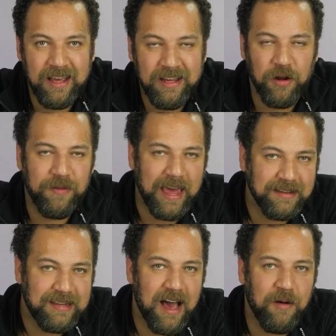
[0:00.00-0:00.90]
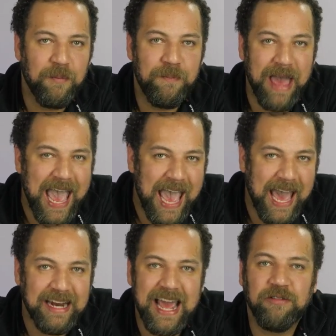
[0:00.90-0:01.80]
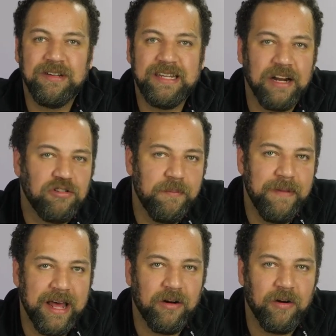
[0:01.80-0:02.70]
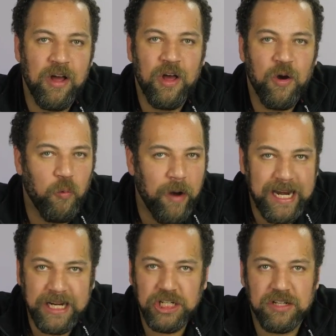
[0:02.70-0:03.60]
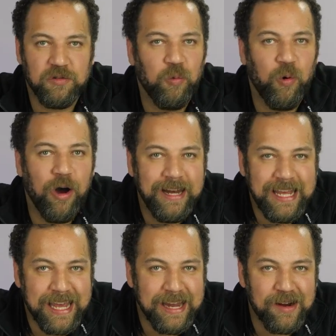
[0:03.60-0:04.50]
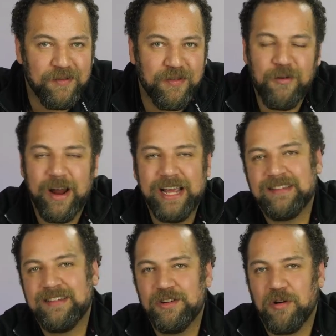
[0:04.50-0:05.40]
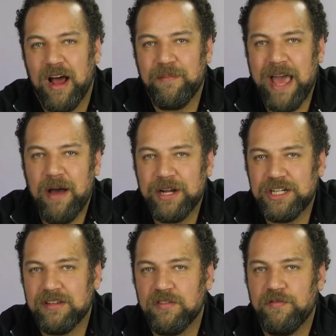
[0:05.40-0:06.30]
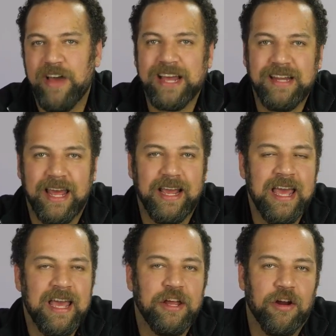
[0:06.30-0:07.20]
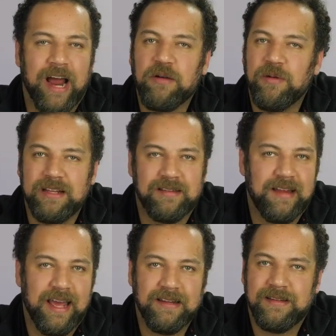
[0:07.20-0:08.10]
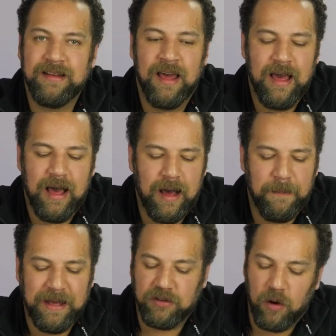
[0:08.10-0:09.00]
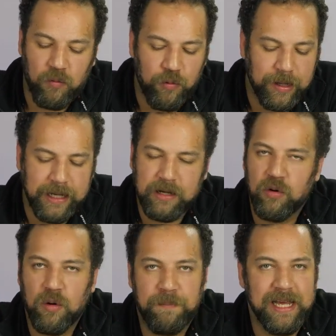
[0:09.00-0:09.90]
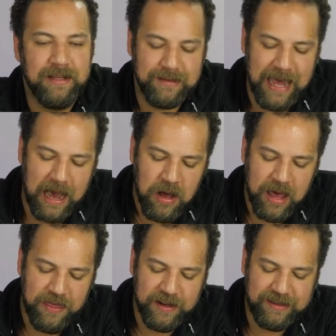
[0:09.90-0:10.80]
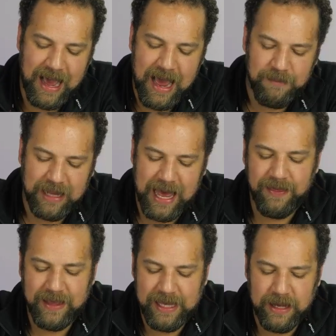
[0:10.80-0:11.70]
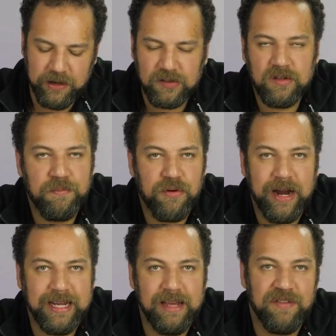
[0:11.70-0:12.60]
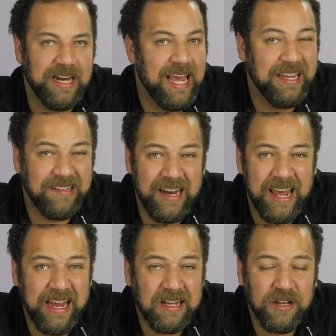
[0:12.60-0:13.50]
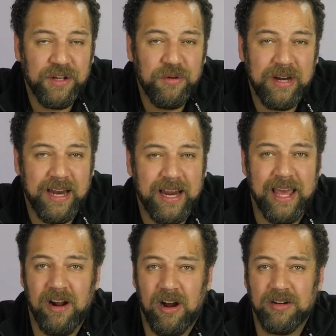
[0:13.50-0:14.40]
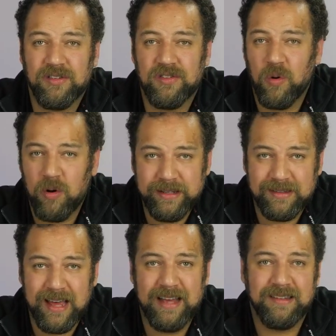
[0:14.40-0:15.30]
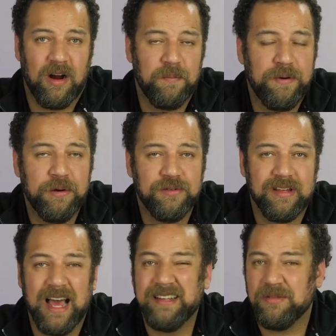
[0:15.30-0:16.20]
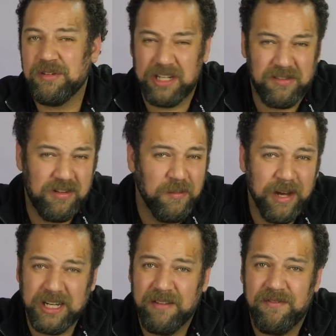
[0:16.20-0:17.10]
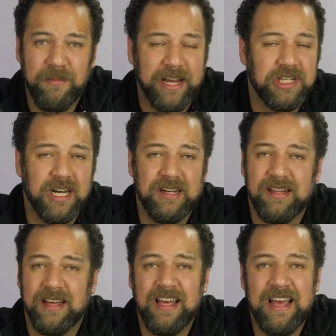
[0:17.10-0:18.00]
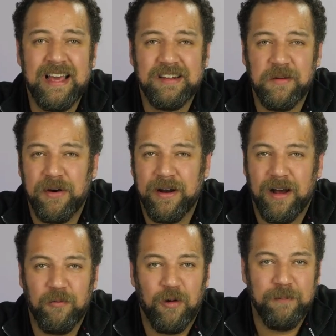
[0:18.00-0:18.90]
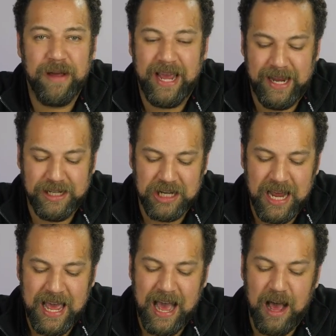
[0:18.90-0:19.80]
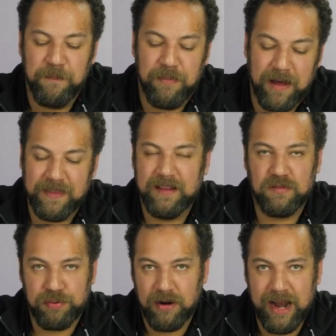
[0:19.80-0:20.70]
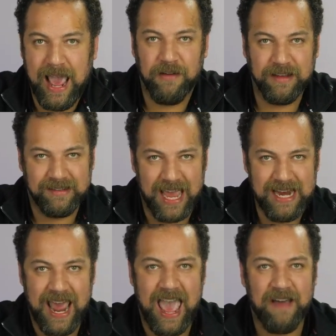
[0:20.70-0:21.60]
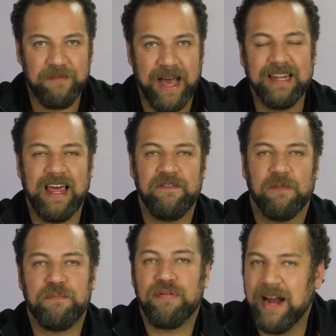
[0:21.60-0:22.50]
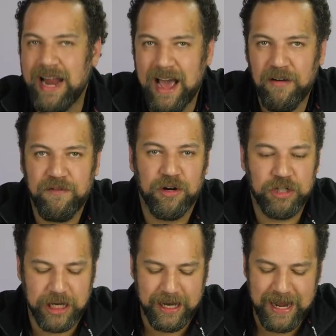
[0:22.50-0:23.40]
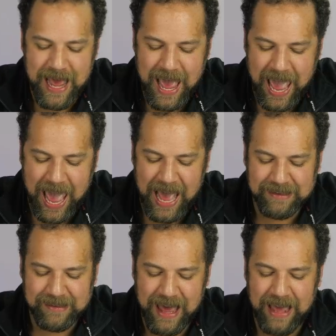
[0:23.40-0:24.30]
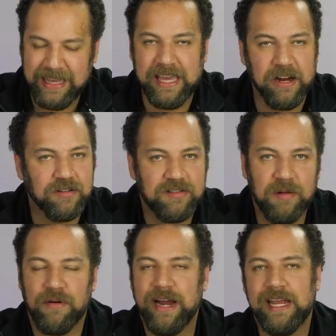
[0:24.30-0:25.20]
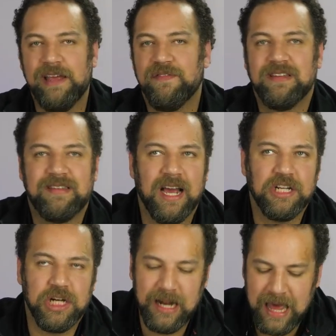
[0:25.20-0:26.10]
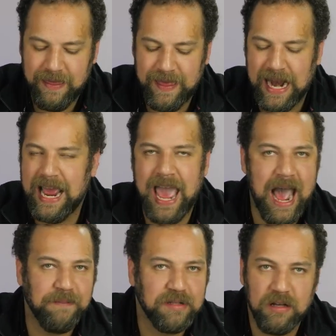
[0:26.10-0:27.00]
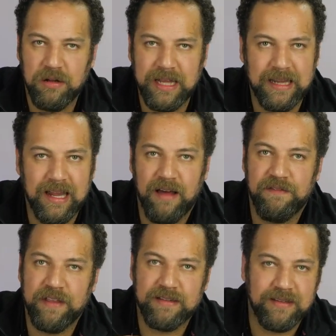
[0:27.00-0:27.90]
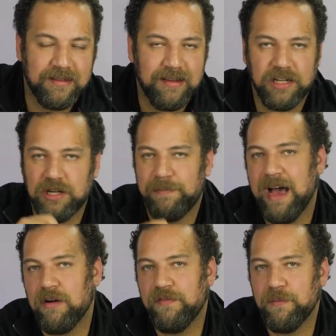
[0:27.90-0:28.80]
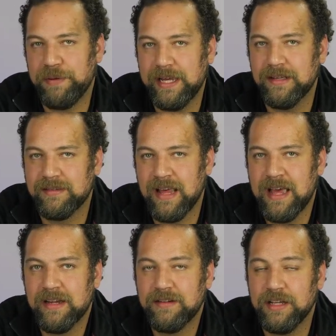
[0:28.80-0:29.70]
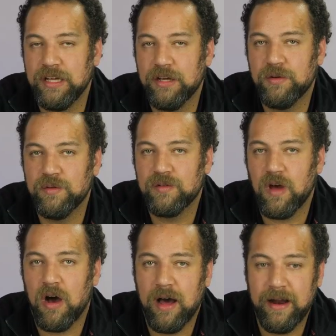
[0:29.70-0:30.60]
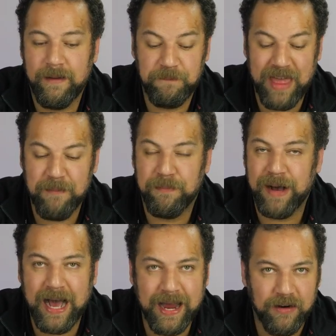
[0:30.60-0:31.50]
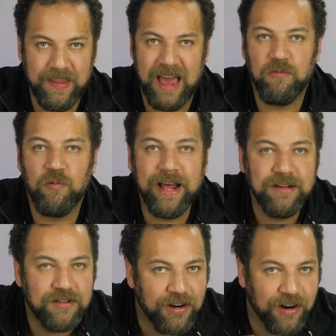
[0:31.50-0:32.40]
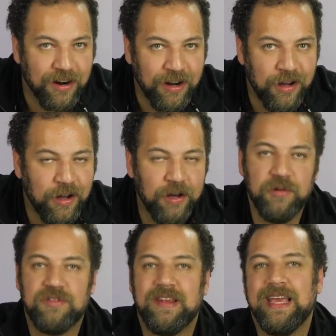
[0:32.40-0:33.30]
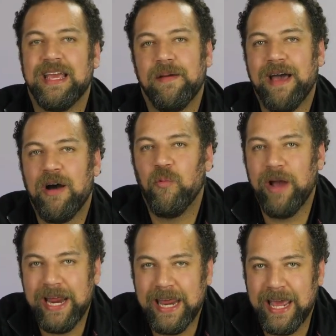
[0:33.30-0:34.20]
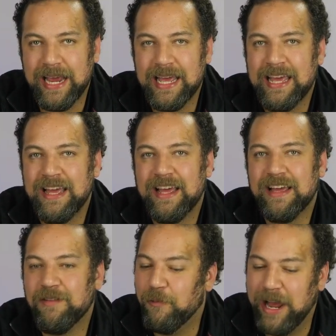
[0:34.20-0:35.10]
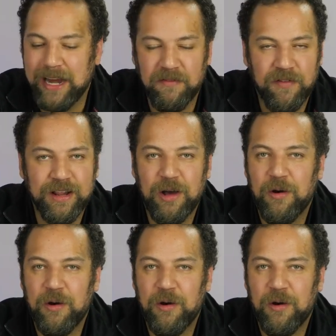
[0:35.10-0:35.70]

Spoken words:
That's how bad, how detrimental waiting just 1 year for rates to drop, how much it's affecting your equity stance. And so a really cool piece. Now, the timeline, the years to break even isn't included in our story size and our post size. It was just too much information to put on one page. But this printout, this 8.5 by 11 printout version has that years to break even section that I absolutely love. This is such a powerful piece to use on that buyer, that renter who's thinking about waiting for lower